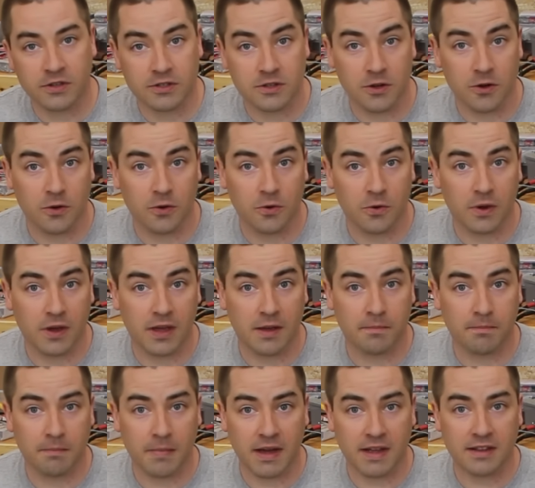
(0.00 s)
so
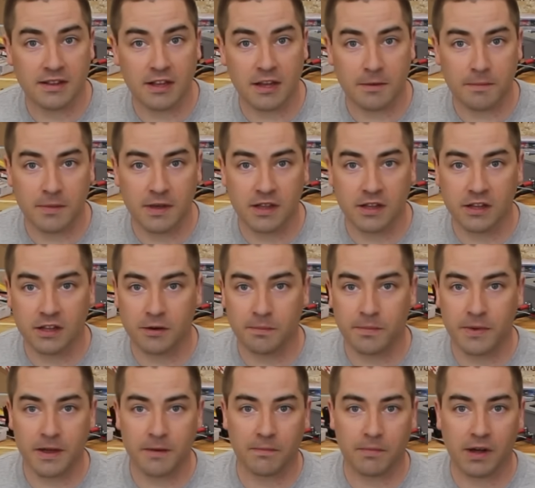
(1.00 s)
it might take me a little
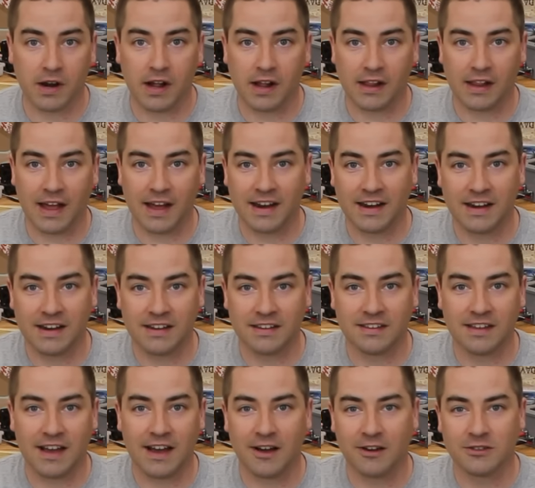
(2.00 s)
bit, but I'll edit
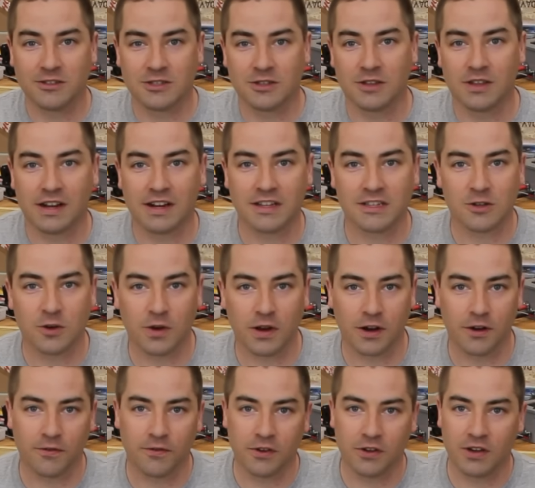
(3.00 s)
it down so that it's
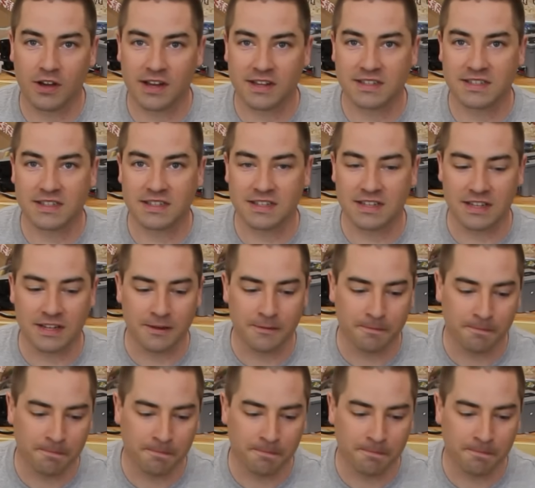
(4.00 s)
quicker for you guys to see.